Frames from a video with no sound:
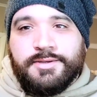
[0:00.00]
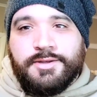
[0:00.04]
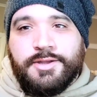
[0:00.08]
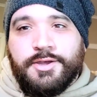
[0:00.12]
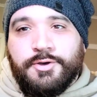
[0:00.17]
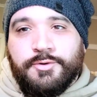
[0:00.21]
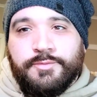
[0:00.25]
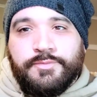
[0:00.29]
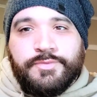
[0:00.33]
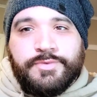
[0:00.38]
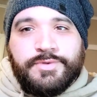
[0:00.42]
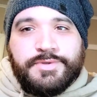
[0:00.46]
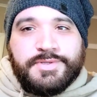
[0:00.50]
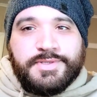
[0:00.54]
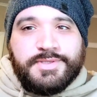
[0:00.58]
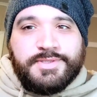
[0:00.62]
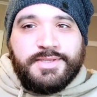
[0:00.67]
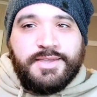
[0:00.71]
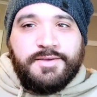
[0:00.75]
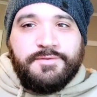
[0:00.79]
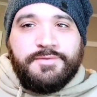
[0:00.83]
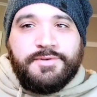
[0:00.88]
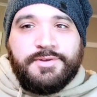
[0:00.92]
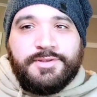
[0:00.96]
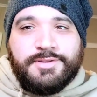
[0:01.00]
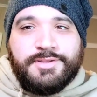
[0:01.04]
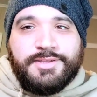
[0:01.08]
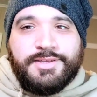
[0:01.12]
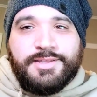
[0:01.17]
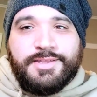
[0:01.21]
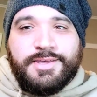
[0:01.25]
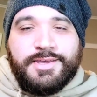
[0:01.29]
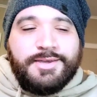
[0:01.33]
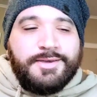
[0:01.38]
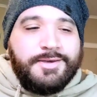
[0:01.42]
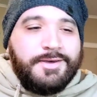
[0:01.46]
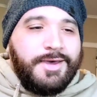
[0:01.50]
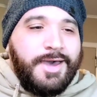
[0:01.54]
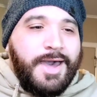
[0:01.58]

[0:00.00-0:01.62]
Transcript: No, this is definitely like a